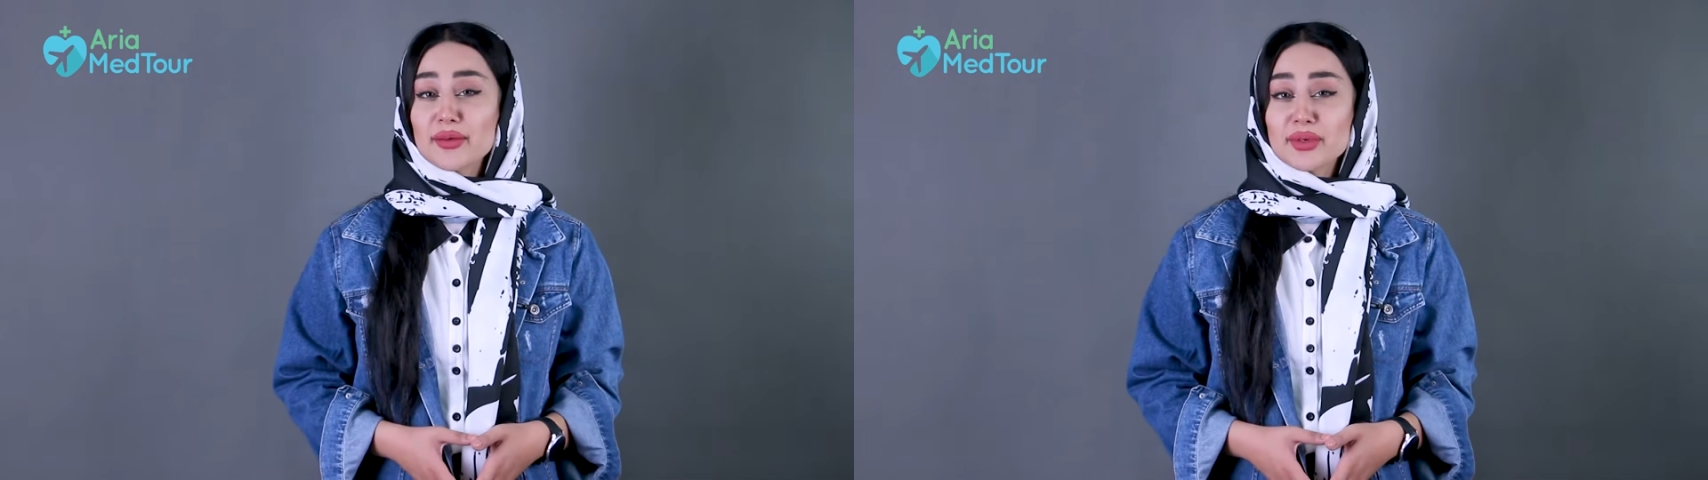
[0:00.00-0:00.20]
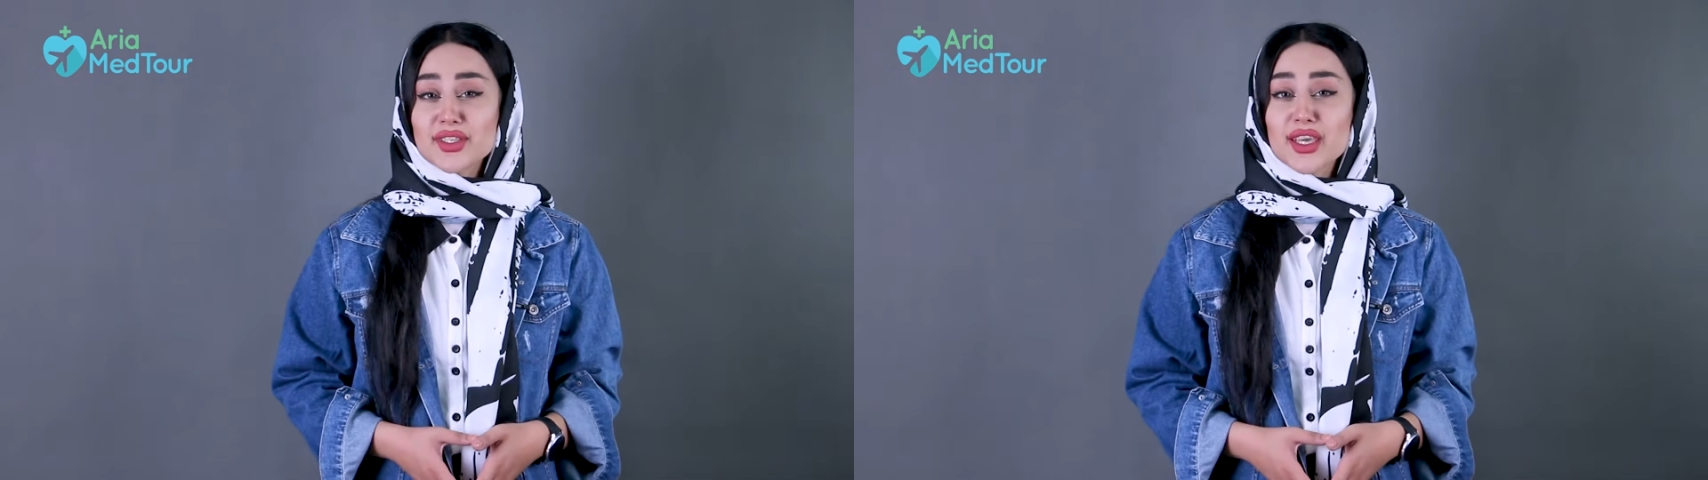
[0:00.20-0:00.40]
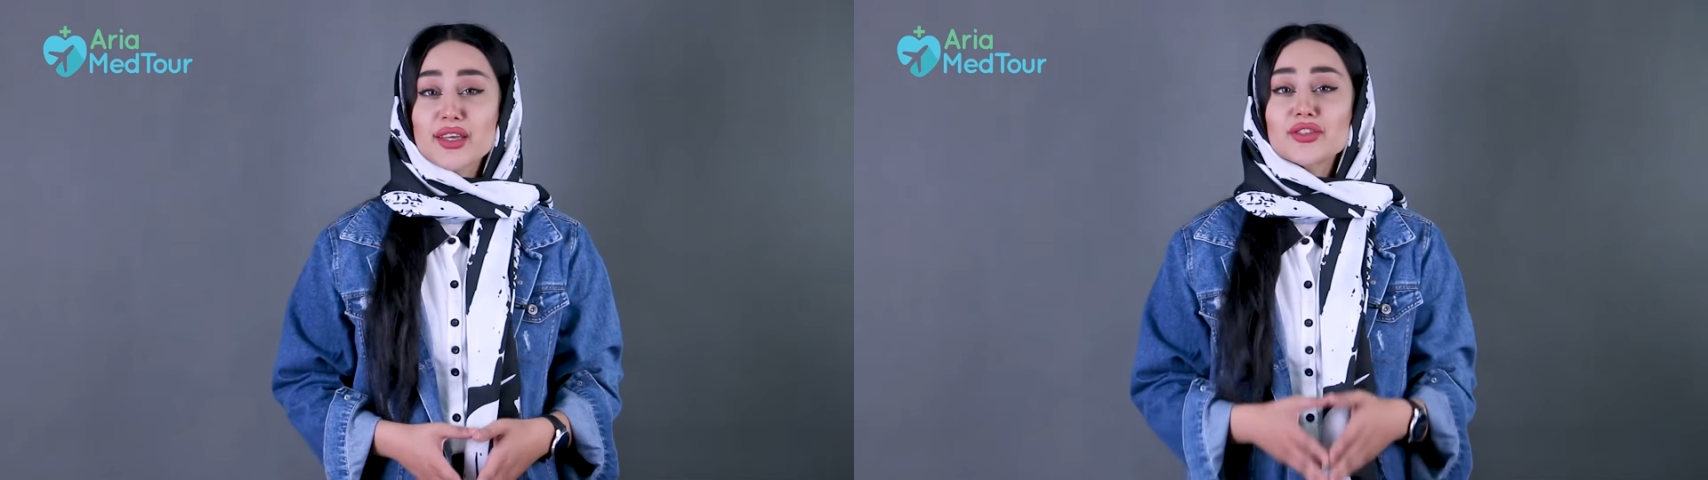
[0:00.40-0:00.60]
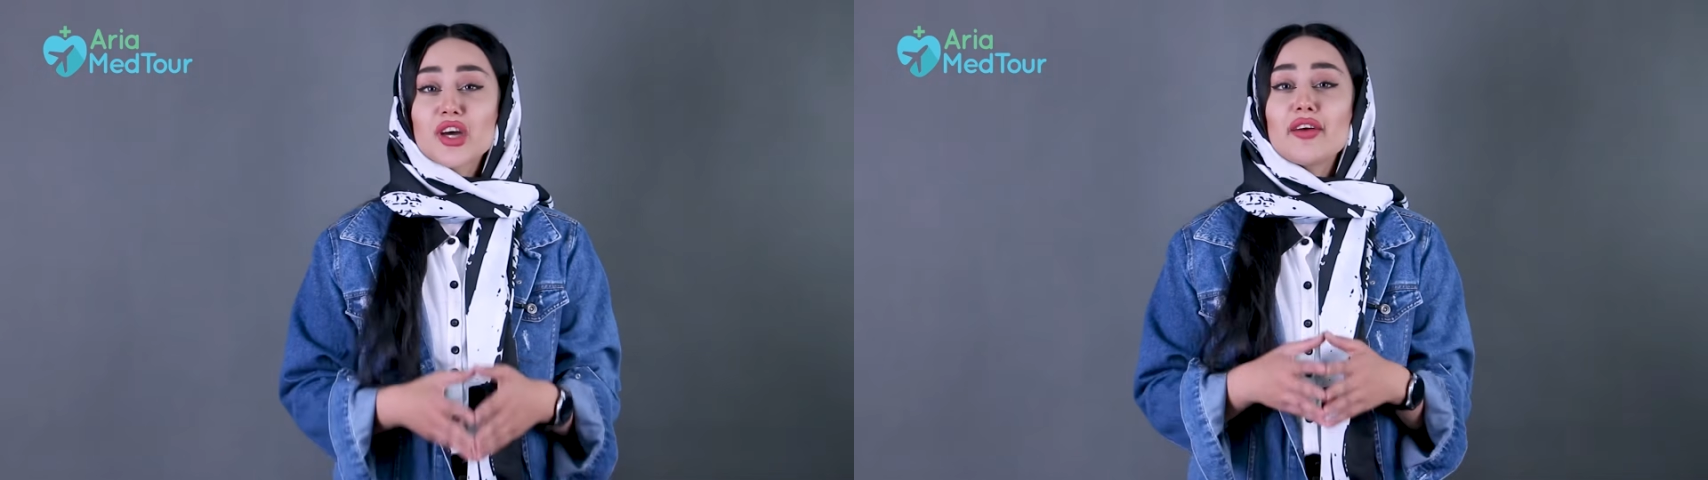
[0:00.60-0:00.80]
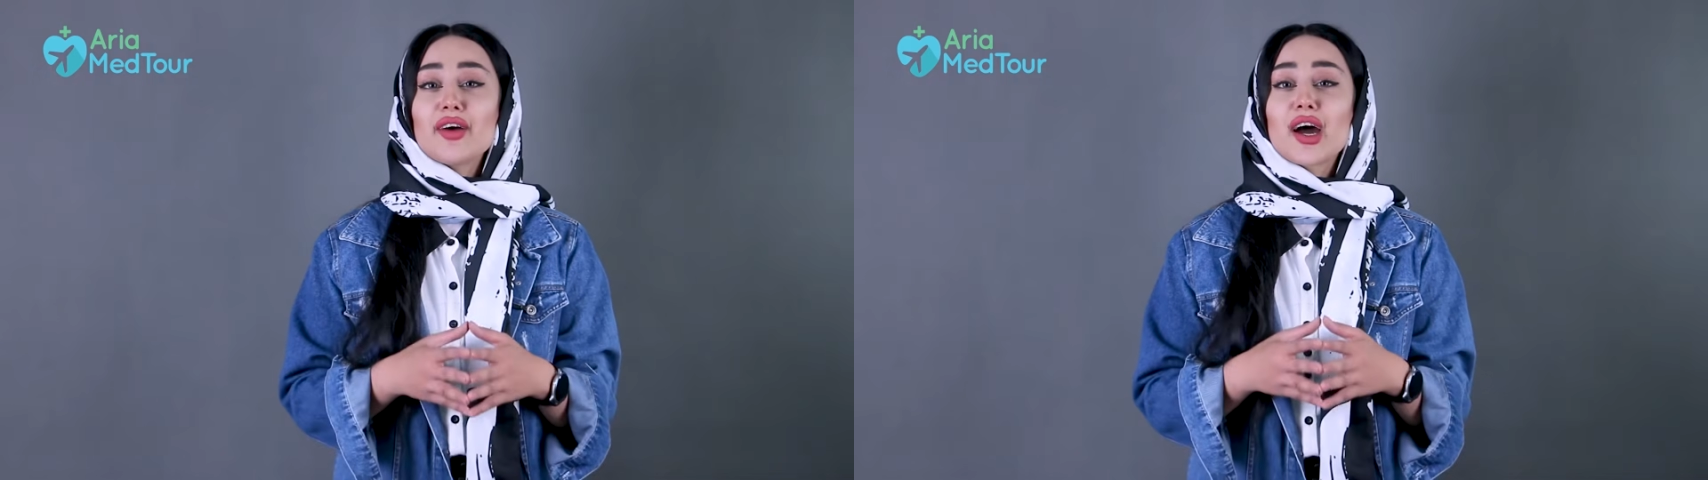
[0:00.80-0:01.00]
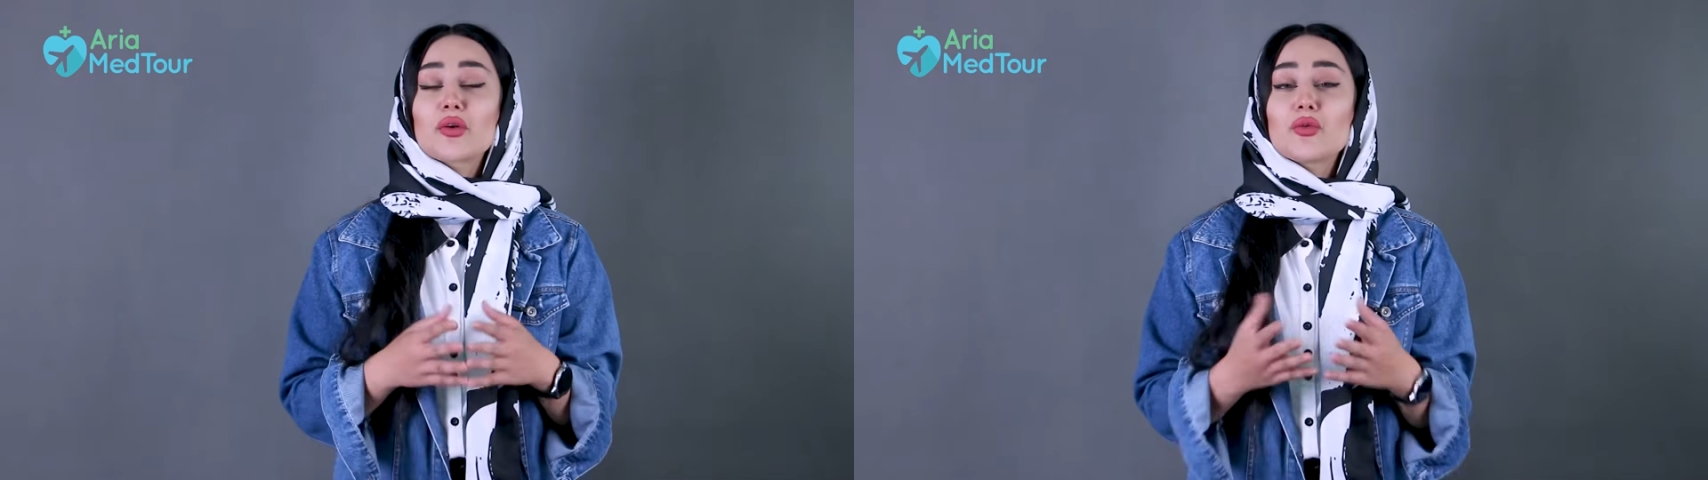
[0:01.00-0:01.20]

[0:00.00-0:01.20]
episode of our